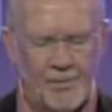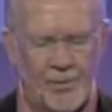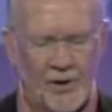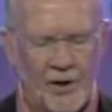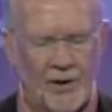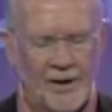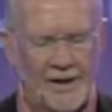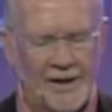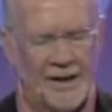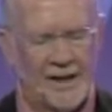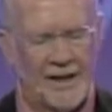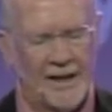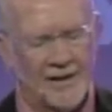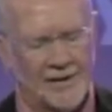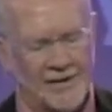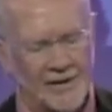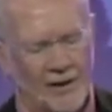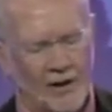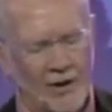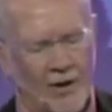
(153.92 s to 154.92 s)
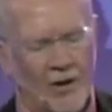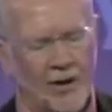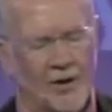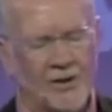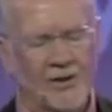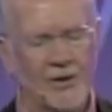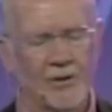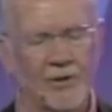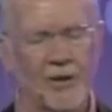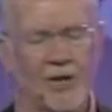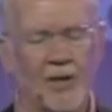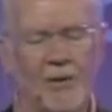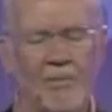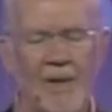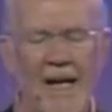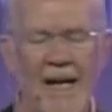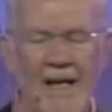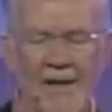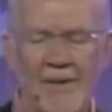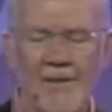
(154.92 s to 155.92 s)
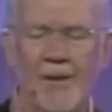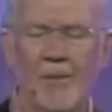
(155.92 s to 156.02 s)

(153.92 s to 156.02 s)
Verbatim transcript: point is, the Lord shall command